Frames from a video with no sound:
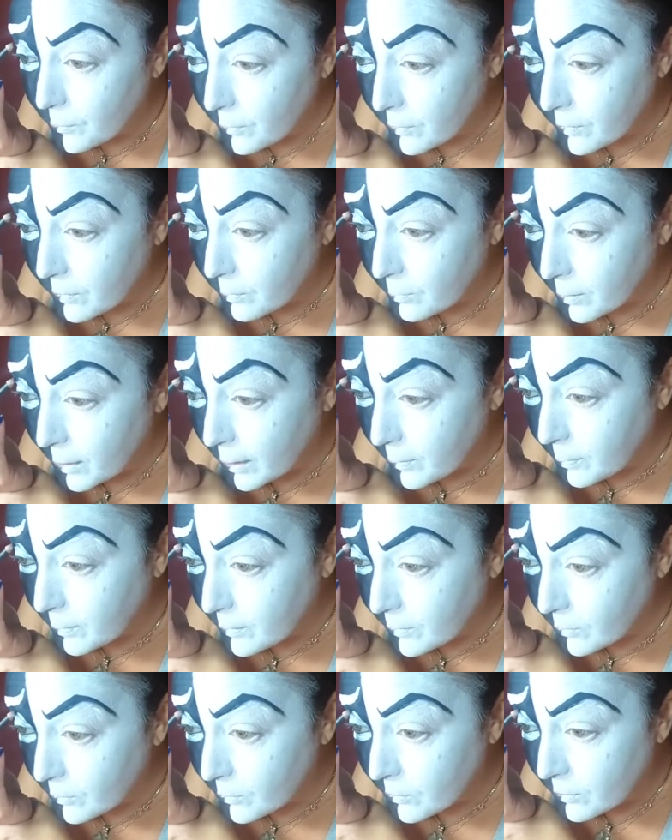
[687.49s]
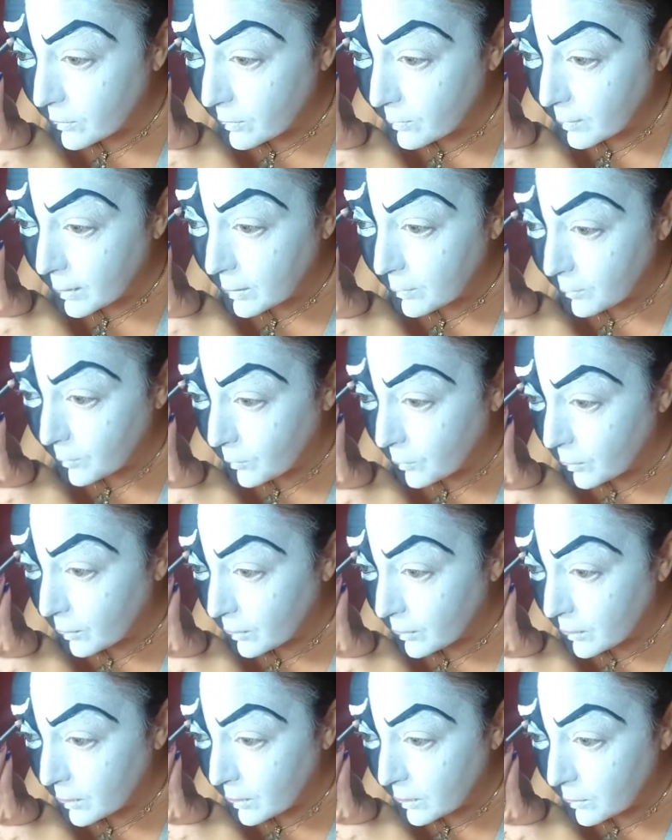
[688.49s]
with this black pencil just to make
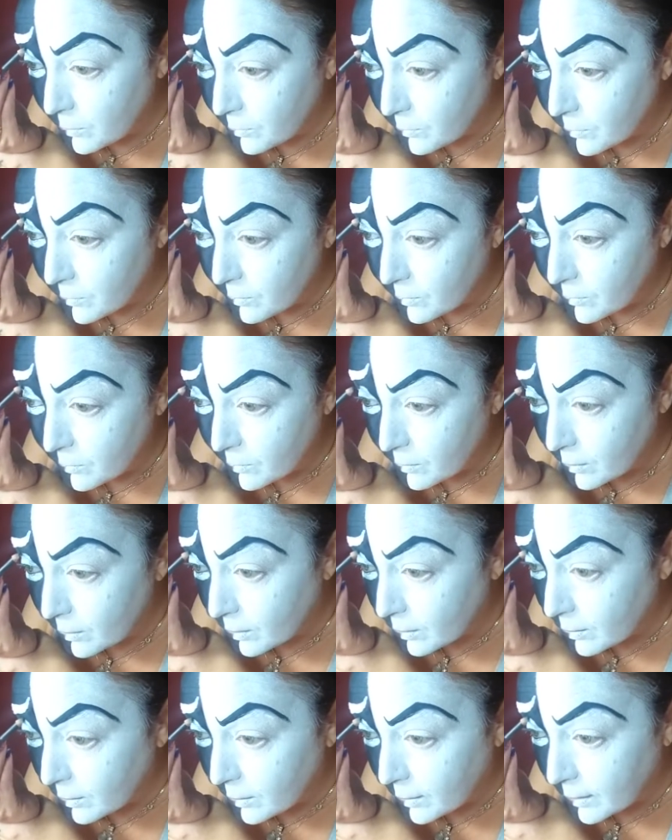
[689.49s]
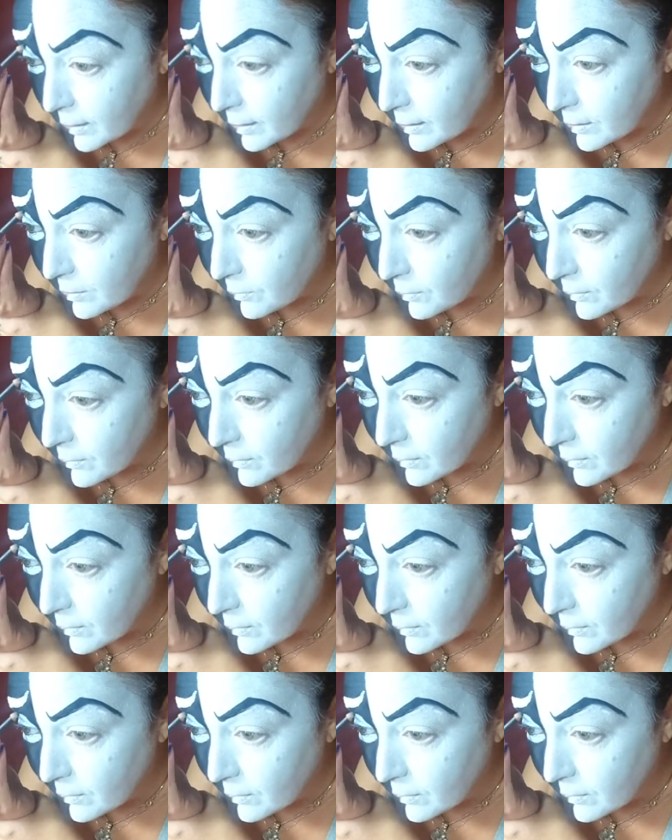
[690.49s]
more cute, uh, accurate